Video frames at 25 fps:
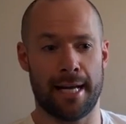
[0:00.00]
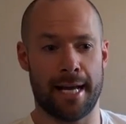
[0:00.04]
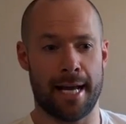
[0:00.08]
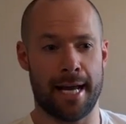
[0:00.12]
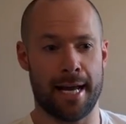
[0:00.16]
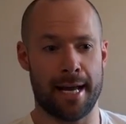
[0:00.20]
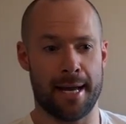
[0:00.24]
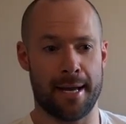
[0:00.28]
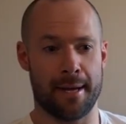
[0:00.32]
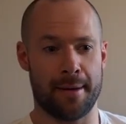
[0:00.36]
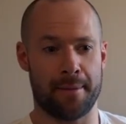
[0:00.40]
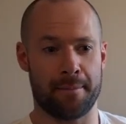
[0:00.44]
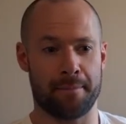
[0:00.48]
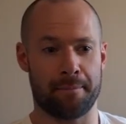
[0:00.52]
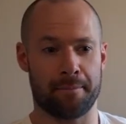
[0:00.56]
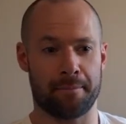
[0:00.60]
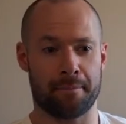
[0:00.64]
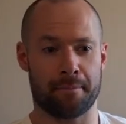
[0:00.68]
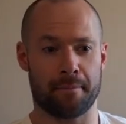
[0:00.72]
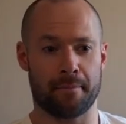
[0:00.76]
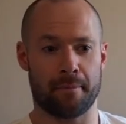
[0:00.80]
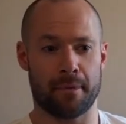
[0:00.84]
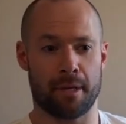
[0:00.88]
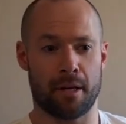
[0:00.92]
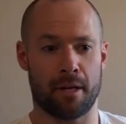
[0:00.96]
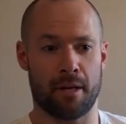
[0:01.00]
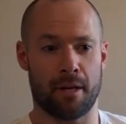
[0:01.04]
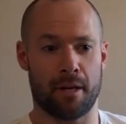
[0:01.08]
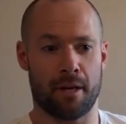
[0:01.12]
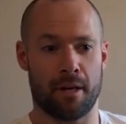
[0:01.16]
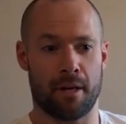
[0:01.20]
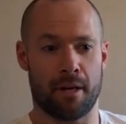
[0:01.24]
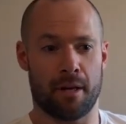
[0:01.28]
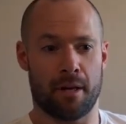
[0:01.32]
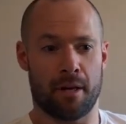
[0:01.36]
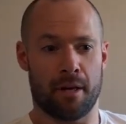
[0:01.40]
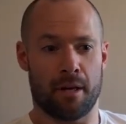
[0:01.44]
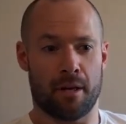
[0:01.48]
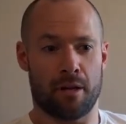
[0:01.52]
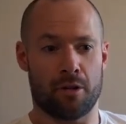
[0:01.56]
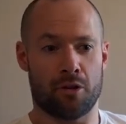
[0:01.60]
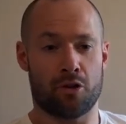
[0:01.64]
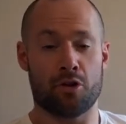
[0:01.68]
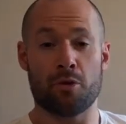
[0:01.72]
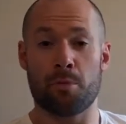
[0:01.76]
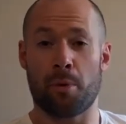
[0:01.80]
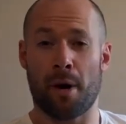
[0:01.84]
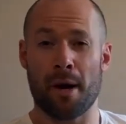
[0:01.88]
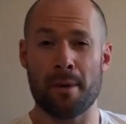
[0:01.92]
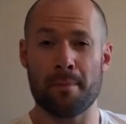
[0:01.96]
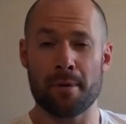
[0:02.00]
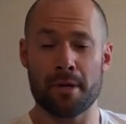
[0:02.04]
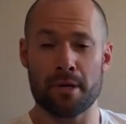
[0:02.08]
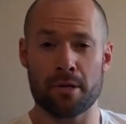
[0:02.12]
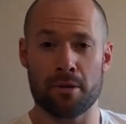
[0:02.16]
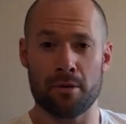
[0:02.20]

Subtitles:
Through primary